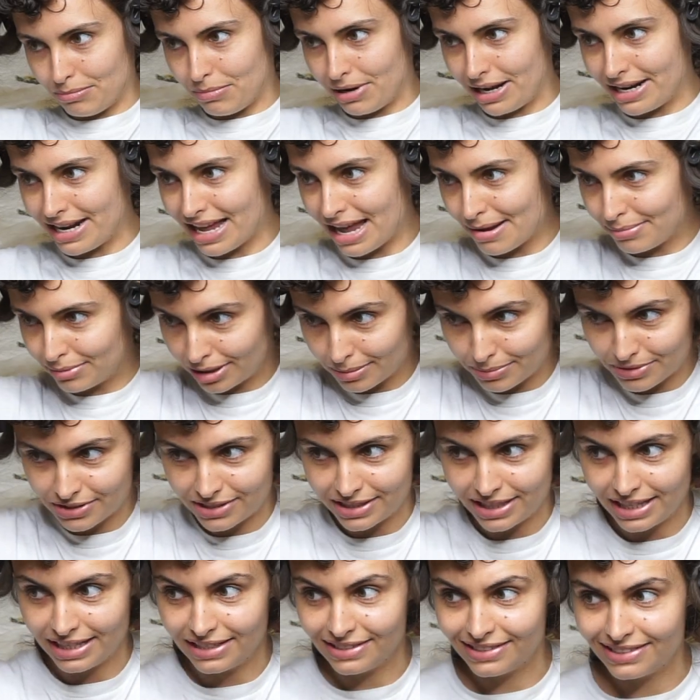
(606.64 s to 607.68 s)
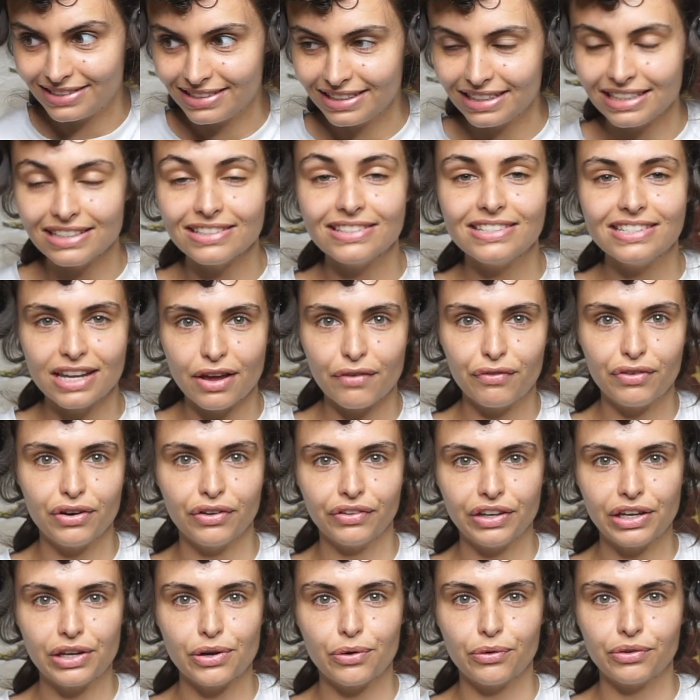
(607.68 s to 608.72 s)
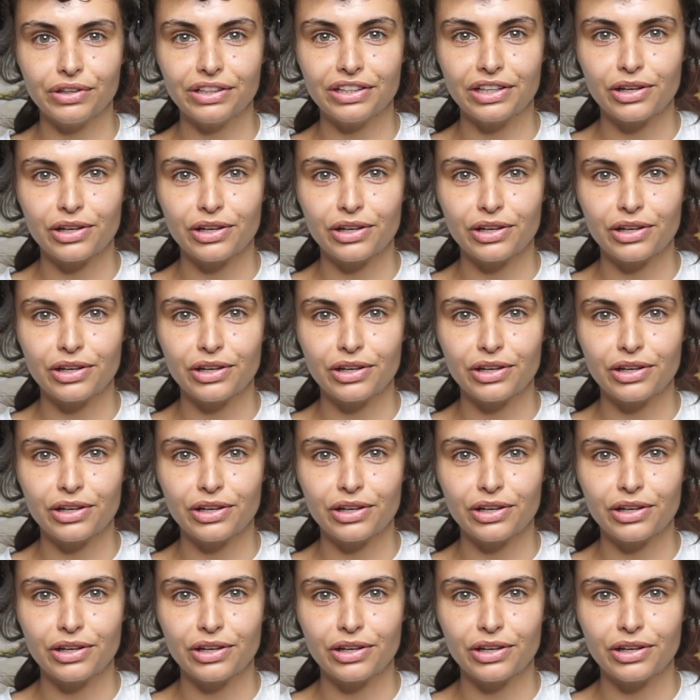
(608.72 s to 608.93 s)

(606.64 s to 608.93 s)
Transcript: My neighbor upstairs is definitely calling the